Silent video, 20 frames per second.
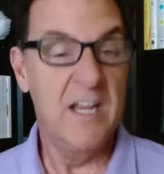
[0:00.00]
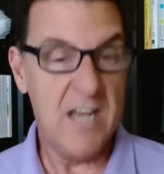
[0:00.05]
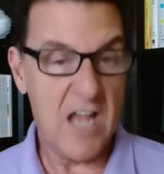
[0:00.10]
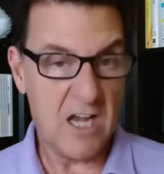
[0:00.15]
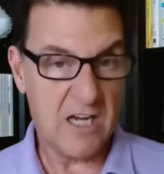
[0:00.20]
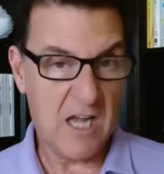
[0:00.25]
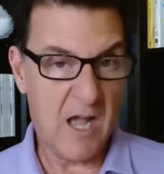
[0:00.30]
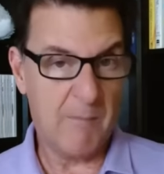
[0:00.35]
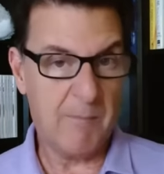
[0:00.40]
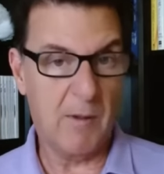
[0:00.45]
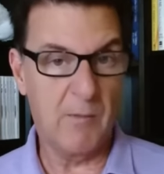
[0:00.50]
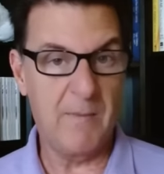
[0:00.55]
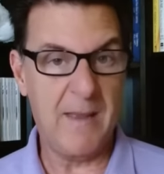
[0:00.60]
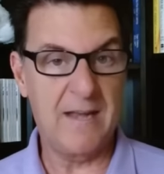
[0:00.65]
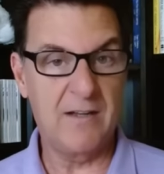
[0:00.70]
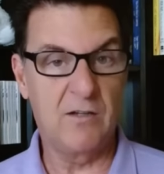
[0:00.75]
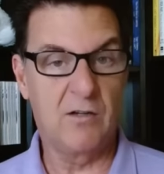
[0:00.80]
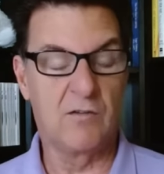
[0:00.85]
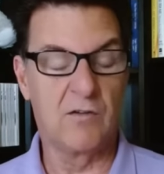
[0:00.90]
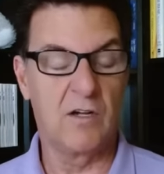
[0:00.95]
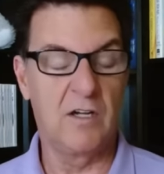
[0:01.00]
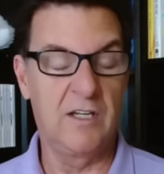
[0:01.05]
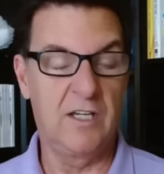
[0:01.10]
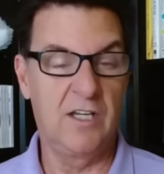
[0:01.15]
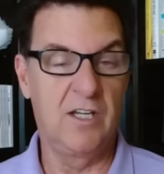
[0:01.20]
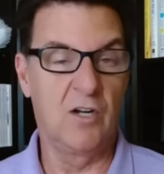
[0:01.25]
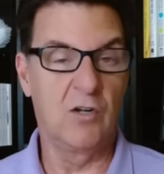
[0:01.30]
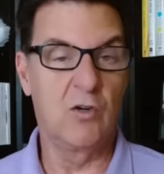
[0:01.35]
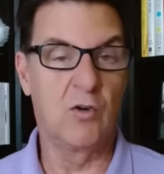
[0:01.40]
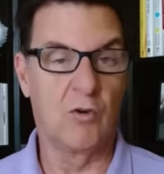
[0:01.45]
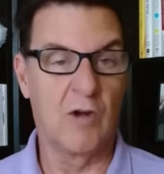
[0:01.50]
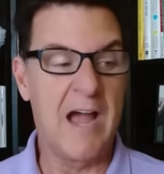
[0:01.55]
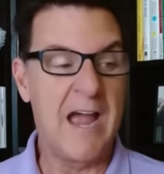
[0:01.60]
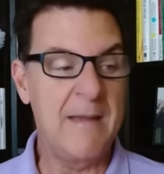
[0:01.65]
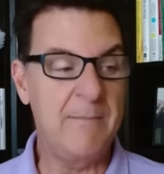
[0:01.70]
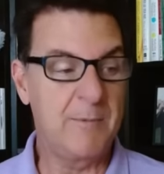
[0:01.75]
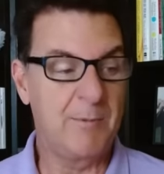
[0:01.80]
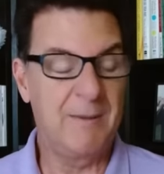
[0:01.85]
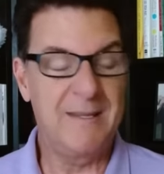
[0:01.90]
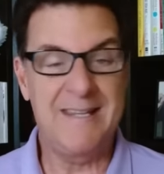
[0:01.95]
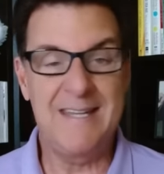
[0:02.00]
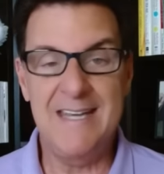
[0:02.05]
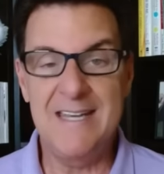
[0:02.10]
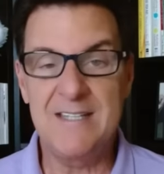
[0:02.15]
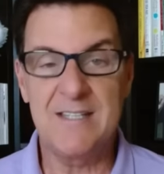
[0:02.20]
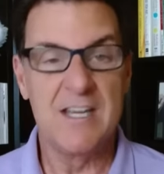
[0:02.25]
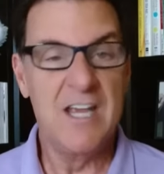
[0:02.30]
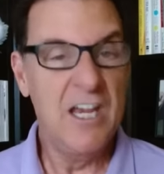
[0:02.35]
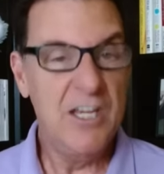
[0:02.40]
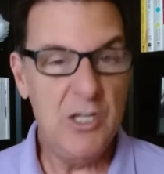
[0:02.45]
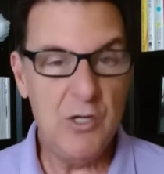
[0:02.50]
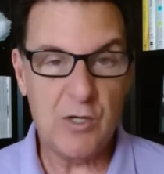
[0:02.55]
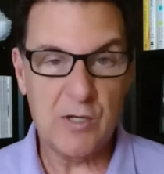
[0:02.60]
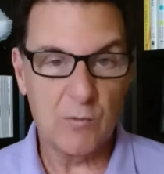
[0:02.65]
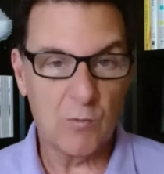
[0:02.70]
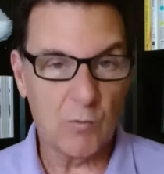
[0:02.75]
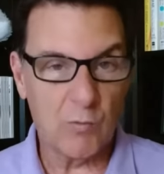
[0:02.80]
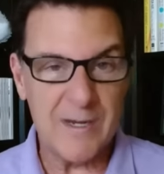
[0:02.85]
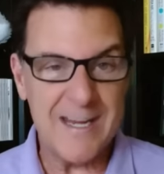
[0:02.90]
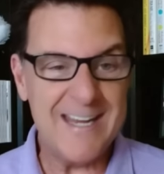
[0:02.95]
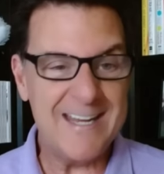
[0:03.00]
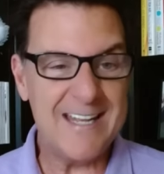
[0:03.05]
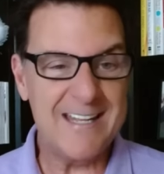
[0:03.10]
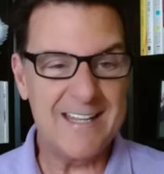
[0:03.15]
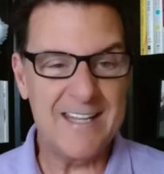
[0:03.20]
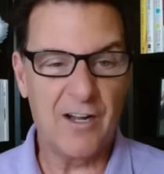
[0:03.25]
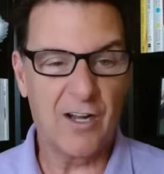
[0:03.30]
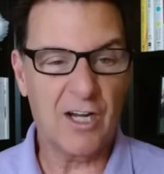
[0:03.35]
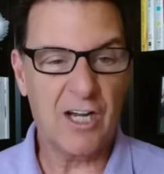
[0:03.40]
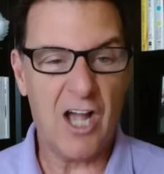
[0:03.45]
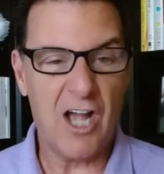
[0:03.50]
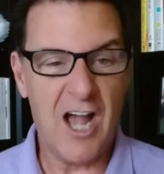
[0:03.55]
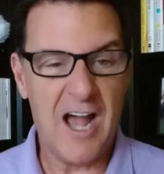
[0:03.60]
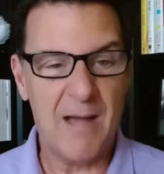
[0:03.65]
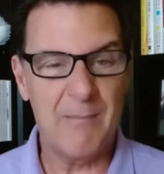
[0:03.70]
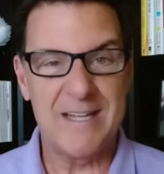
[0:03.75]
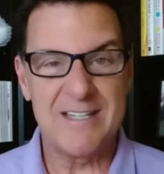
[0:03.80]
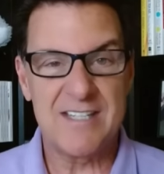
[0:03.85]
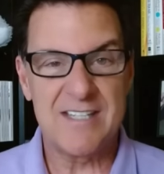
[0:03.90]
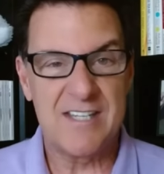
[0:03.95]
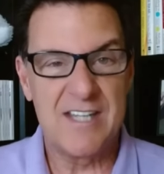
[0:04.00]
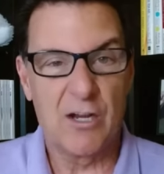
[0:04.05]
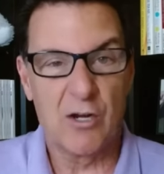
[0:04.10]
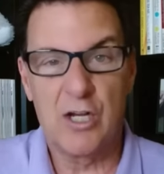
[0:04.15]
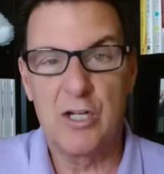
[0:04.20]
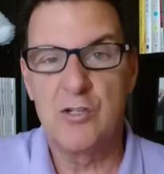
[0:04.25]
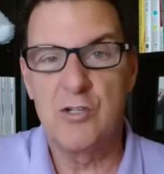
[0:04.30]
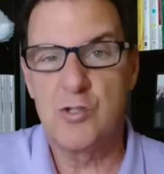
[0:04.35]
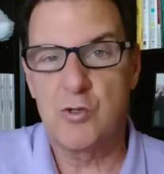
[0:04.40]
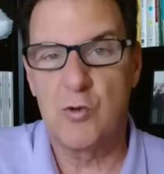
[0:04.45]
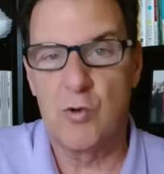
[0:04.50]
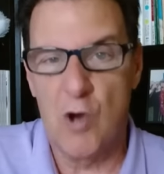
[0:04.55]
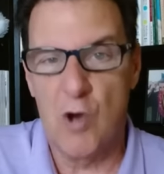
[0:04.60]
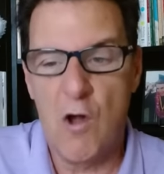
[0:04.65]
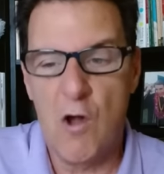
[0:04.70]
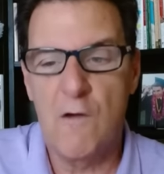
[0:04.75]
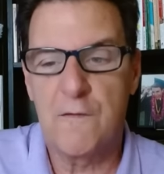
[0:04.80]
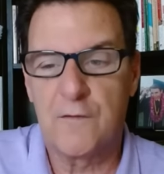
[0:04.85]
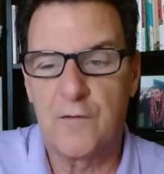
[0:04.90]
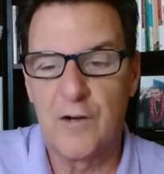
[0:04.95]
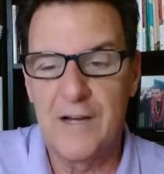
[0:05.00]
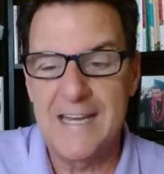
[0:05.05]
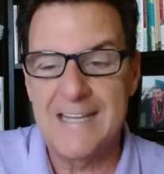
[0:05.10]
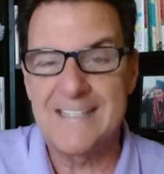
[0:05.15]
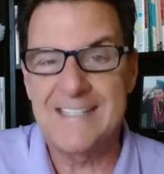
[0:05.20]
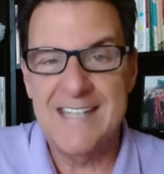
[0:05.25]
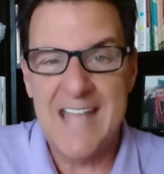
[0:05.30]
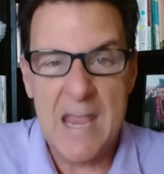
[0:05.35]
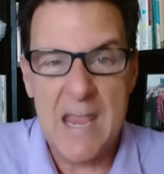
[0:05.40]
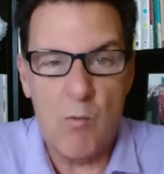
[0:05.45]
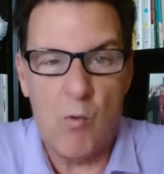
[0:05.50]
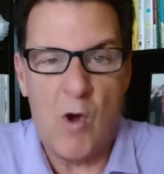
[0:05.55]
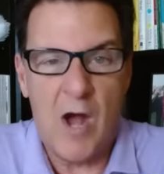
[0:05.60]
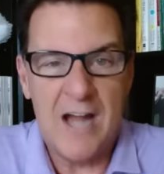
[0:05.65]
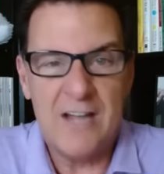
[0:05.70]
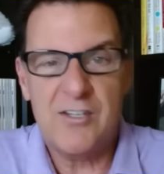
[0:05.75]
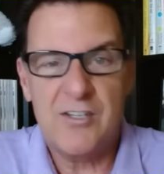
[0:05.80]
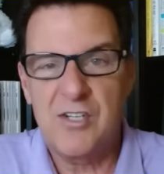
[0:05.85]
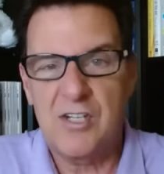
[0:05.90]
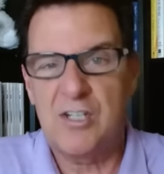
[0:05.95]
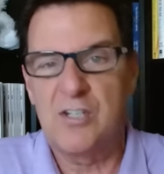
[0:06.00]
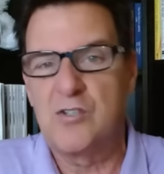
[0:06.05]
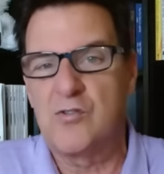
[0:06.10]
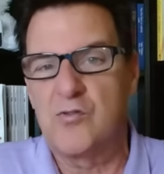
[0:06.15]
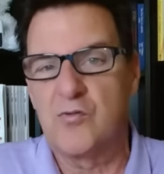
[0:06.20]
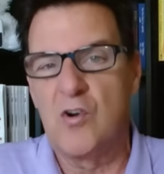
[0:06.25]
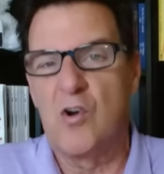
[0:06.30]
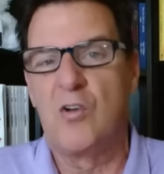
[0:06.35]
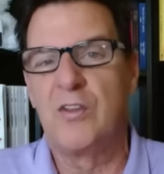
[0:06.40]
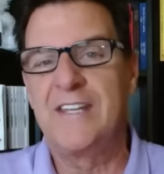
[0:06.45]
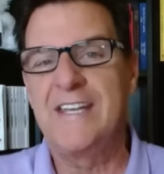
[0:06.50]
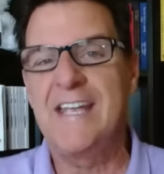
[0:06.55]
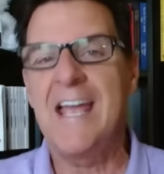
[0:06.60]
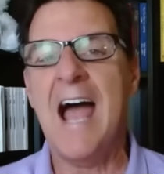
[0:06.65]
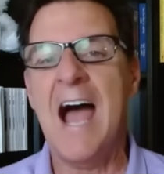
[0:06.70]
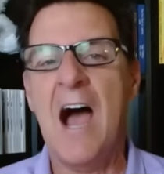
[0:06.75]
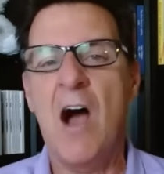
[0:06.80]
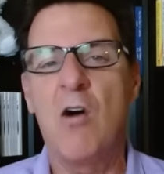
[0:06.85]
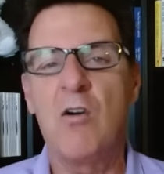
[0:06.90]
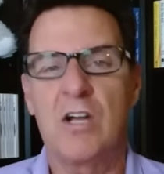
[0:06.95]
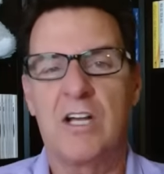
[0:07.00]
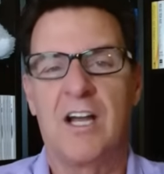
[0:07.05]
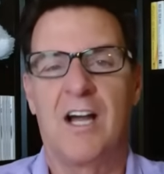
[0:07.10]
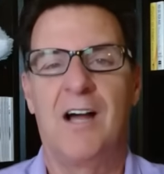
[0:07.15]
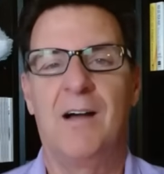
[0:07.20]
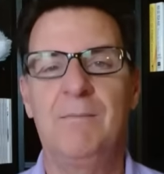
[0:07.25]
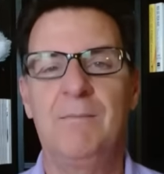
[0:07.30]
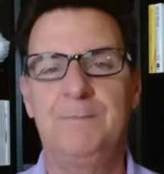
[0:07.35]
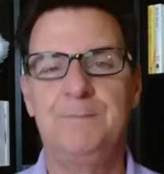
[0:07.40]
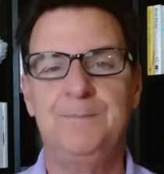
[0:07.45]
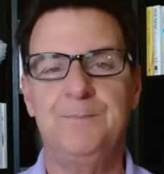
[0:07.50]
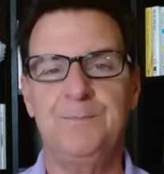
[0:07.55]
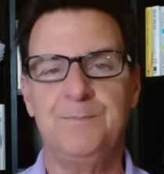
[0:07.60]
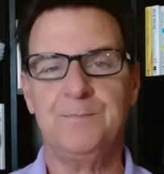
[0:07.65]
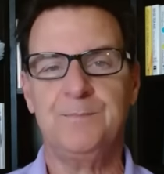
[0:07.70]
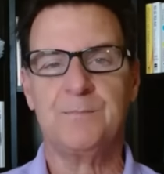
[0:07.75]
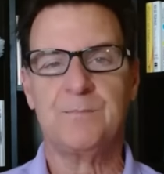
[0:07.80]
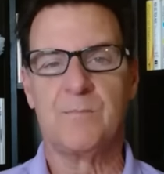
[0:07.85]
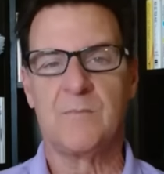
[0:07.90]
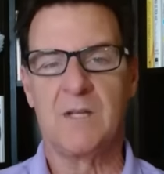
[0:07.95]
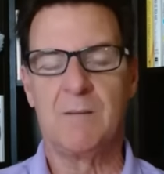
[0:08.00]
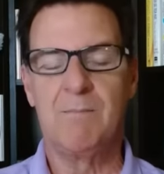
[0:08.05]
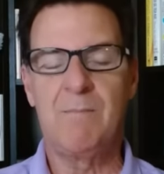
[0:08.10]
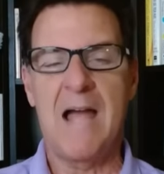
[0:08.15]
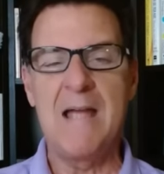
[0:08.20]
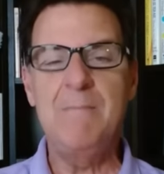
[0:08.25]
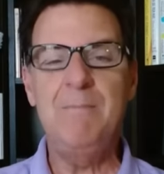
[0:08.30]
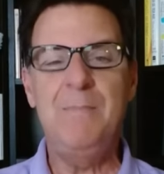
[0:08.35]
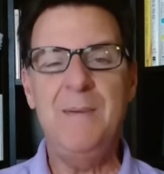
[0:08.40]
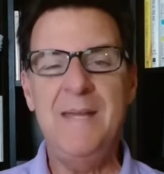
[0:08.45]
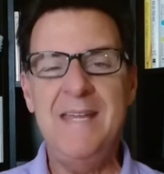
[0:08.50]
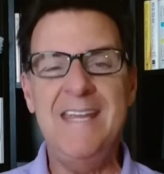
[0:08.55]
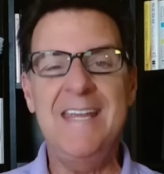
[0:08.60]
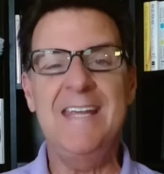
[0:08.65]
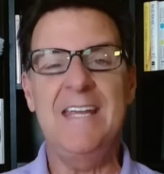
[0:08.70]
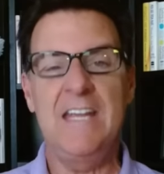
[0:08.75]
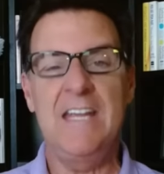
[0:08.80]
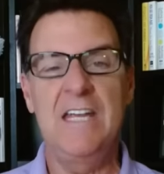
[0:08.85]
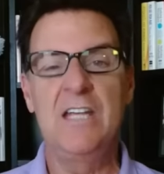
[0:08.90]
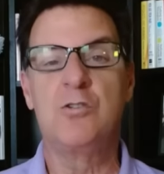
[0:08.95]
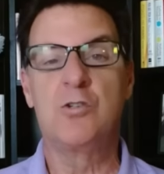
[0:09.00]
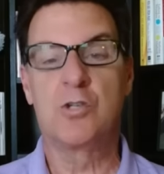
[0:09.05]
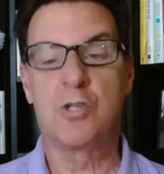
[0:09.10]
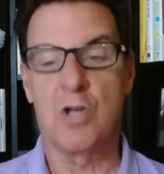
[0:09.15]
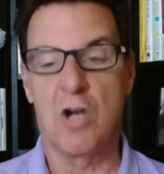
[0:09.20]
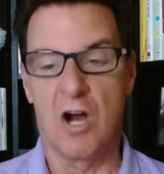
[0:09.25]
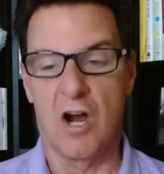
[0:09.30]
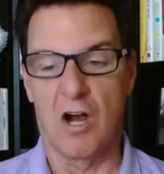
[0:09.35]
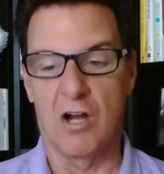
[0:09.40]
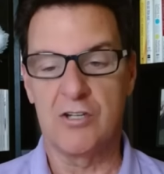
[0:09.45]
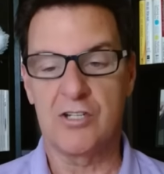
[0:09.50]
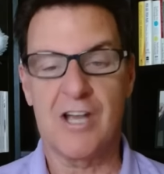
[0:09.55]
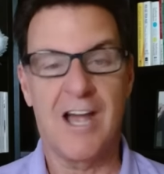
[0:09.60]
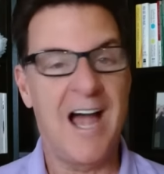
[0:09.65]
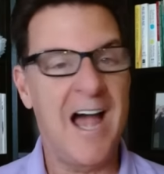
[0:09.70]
Now, a couple men, you know, griped, but these, you can read in their comments, they're control freaks. They want to control the outcome by being in charge.